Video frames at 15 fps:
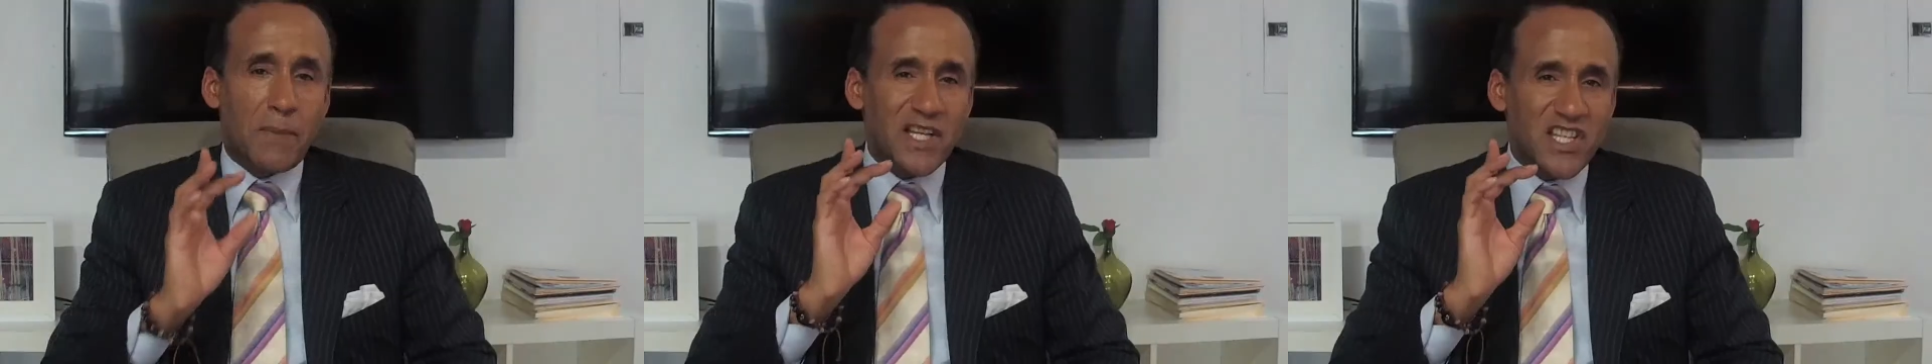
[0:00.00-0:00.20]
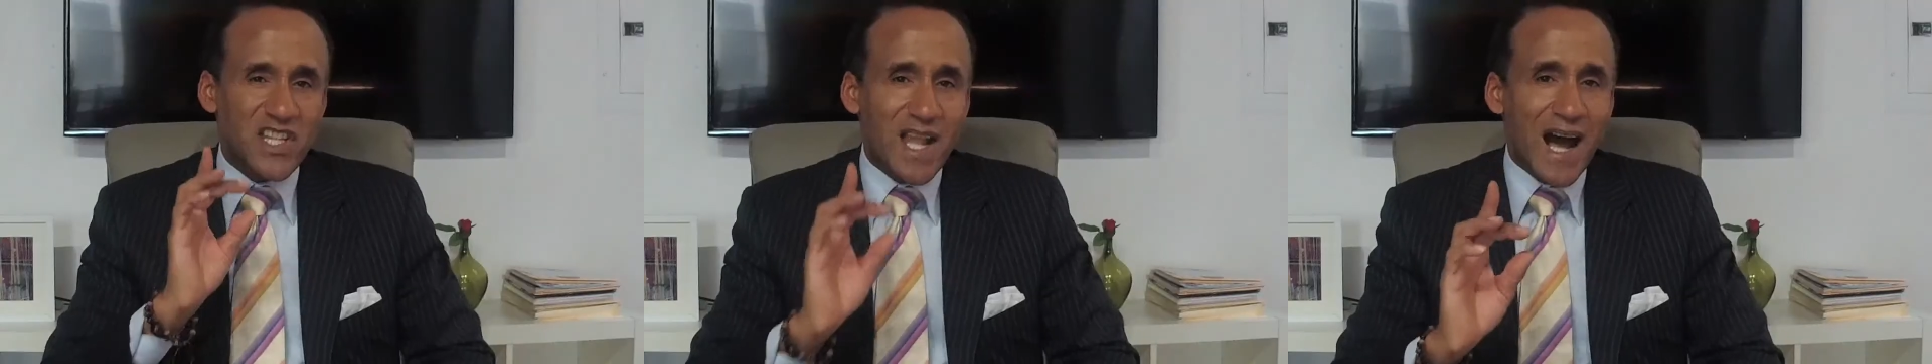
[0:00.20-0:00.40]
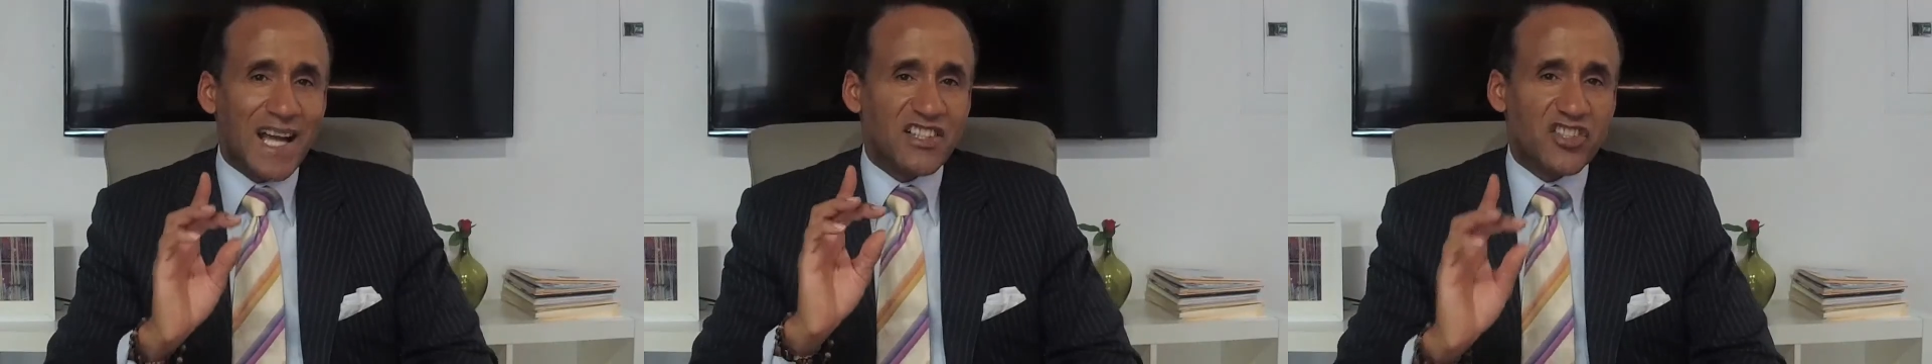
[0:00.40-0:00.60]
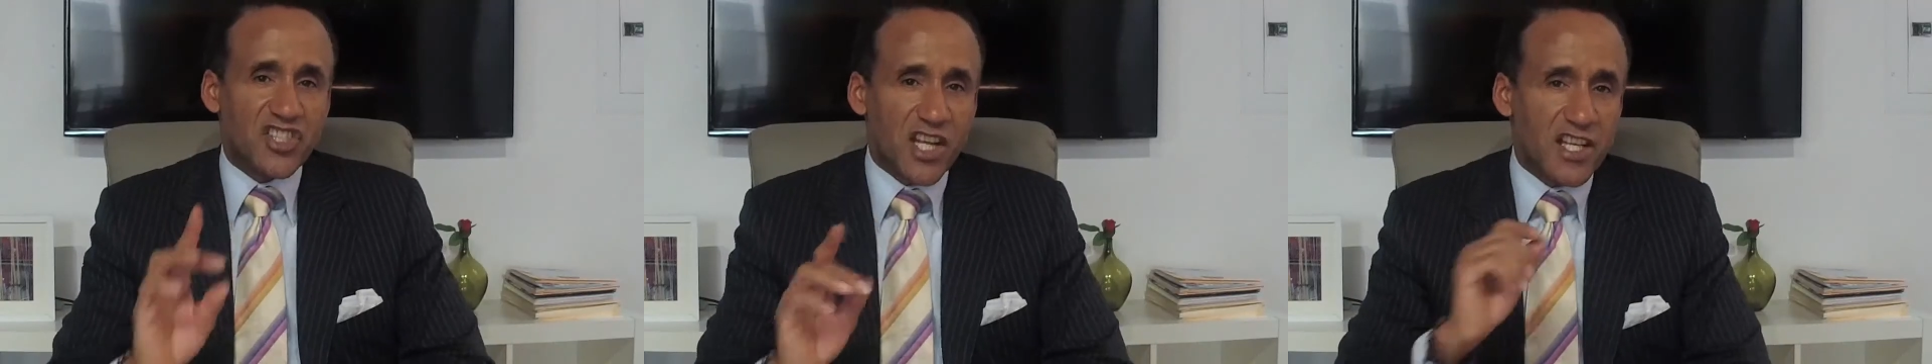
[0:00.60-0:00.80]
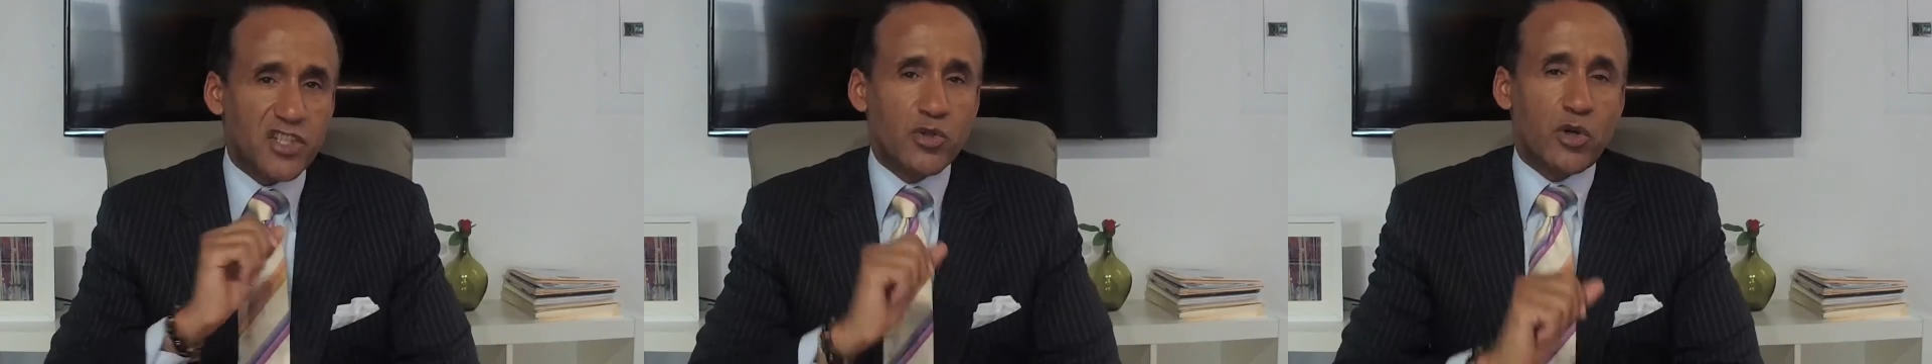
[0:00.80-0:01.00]
but not
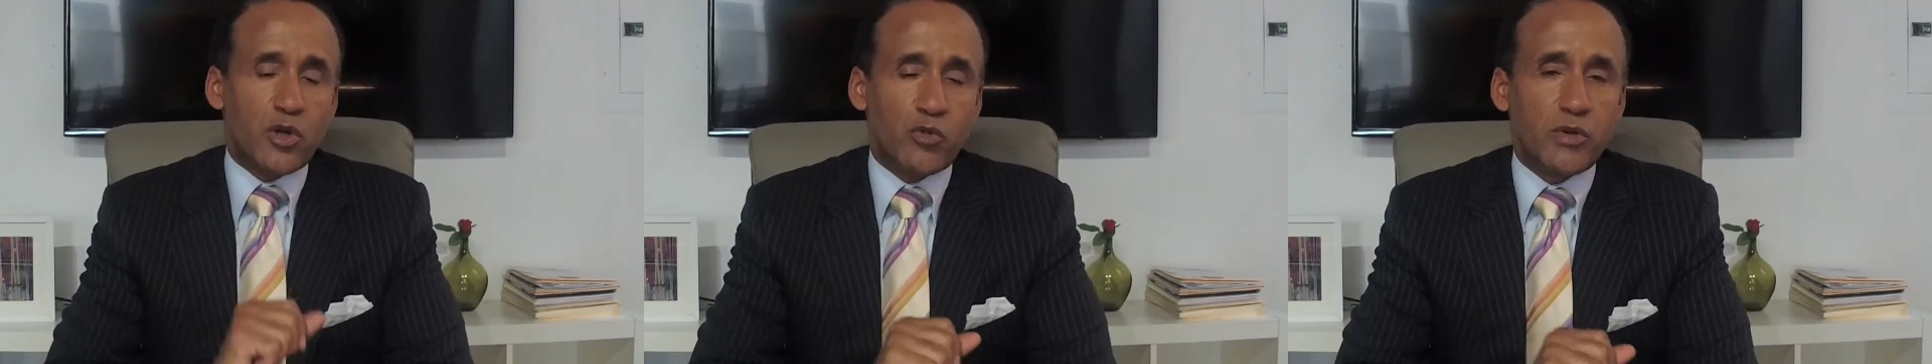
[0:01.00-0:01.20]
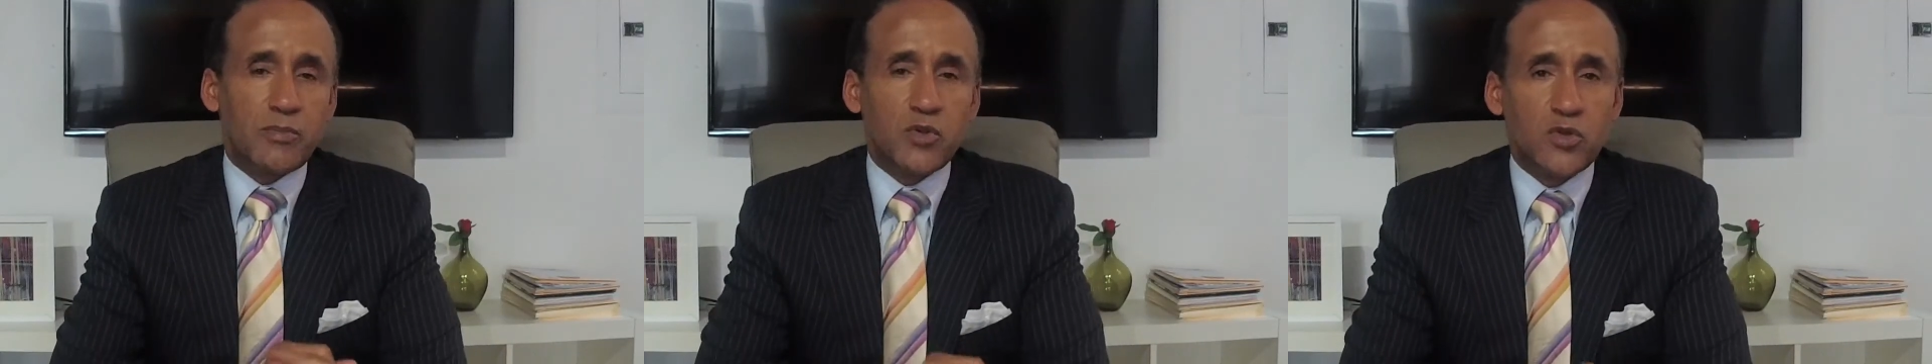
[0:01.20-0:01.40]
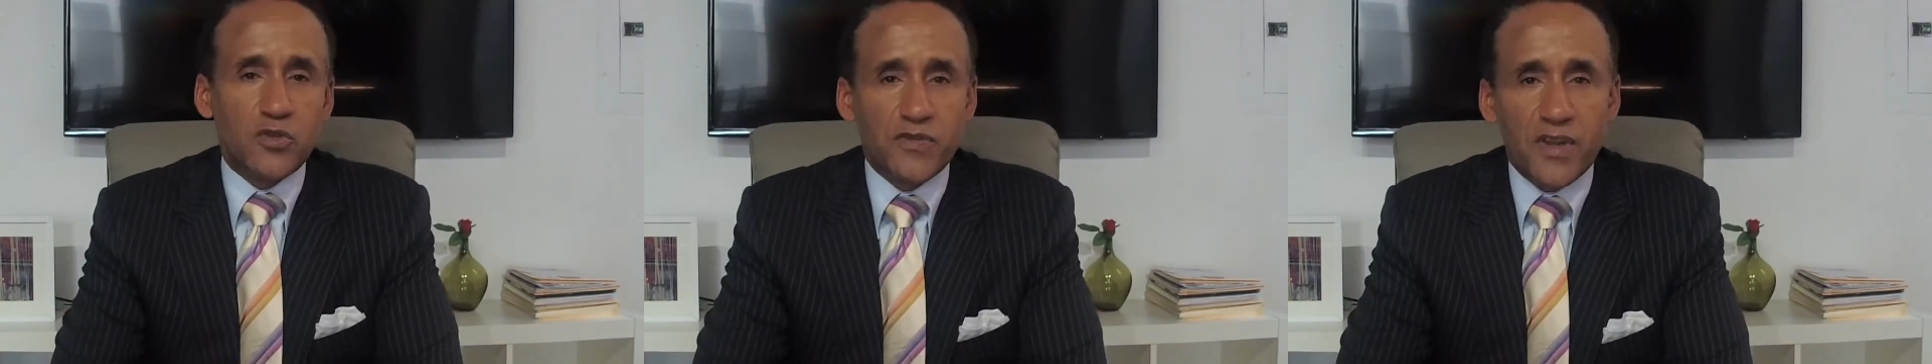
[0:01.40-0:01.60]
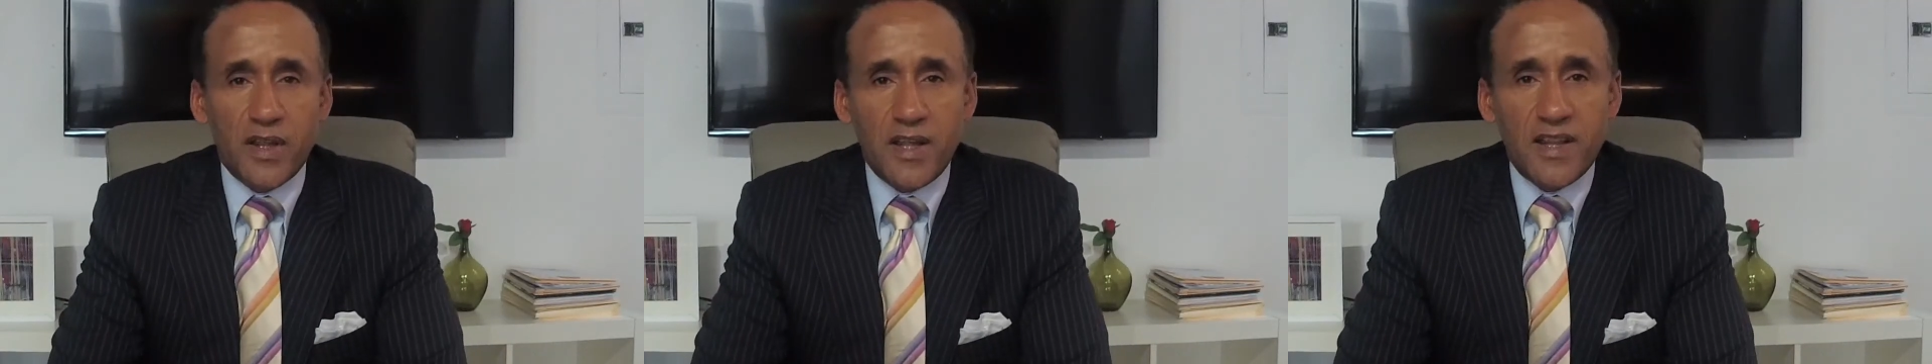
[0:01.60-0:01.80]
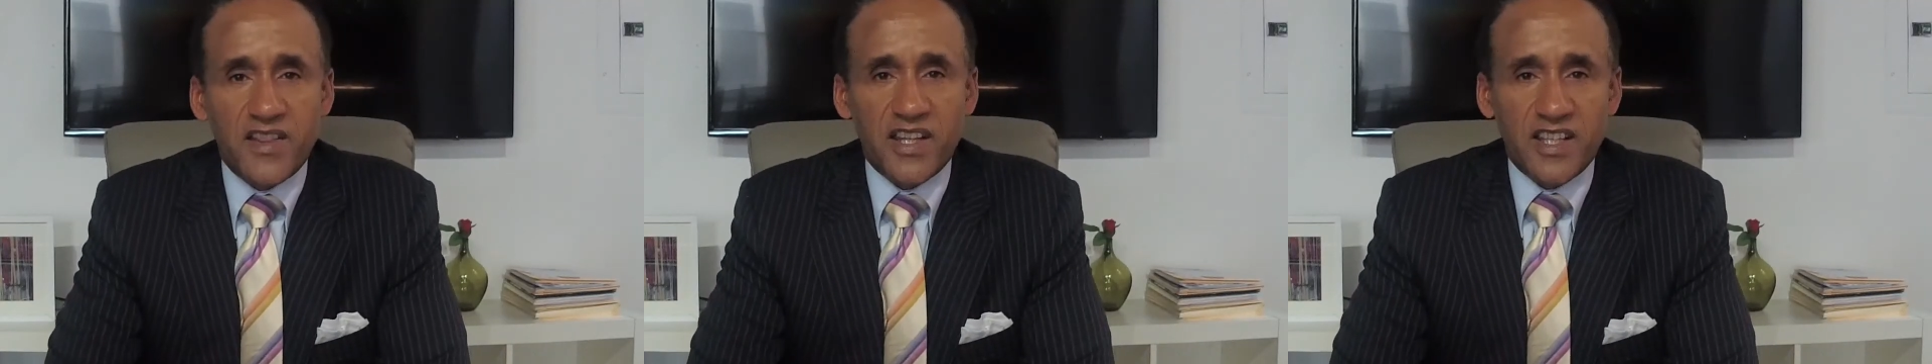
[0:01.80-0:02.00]
just remove
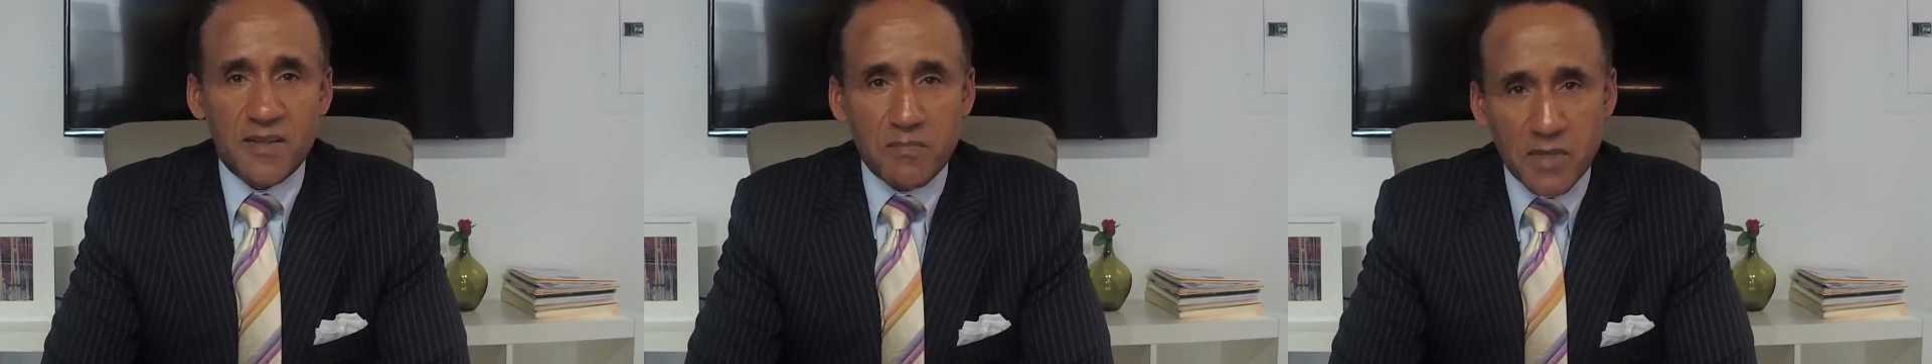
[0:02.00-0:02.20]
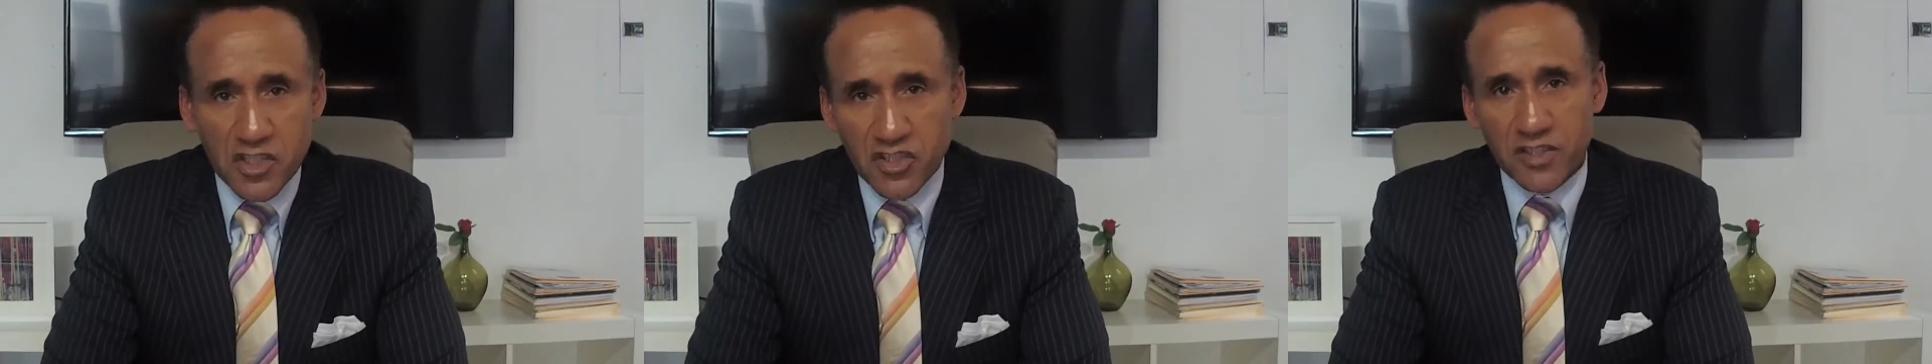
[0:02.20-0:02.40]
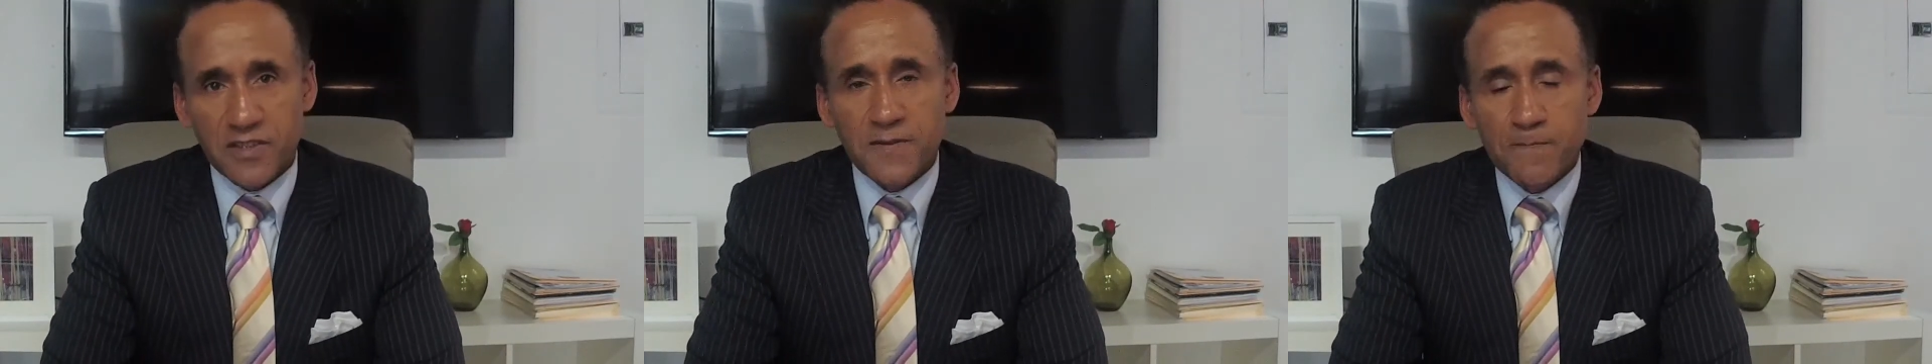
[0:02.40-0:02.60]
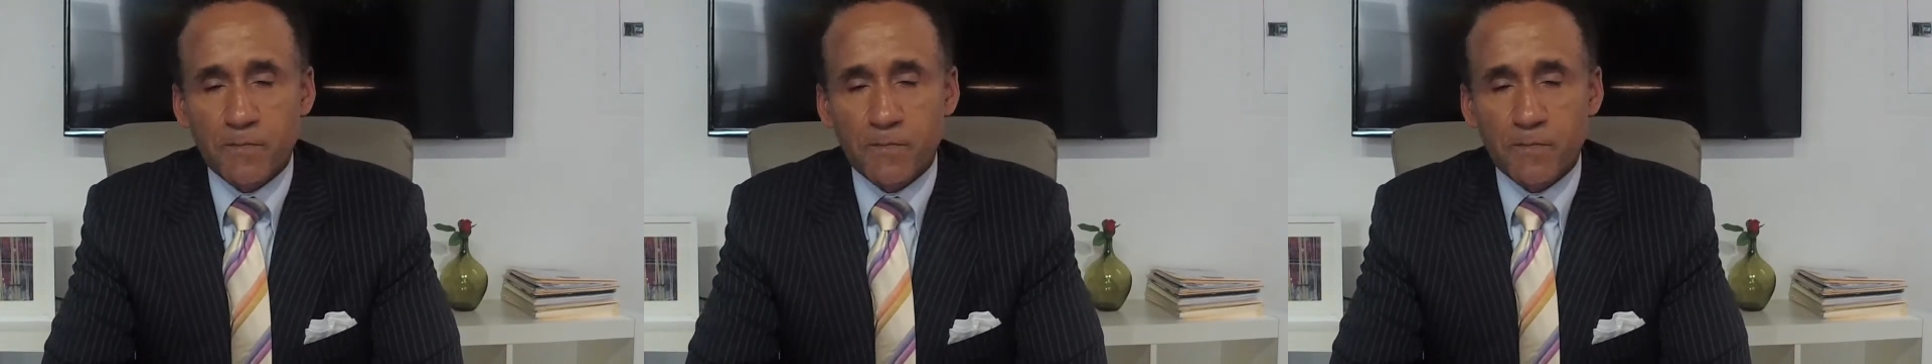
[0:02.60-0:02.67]
the emission.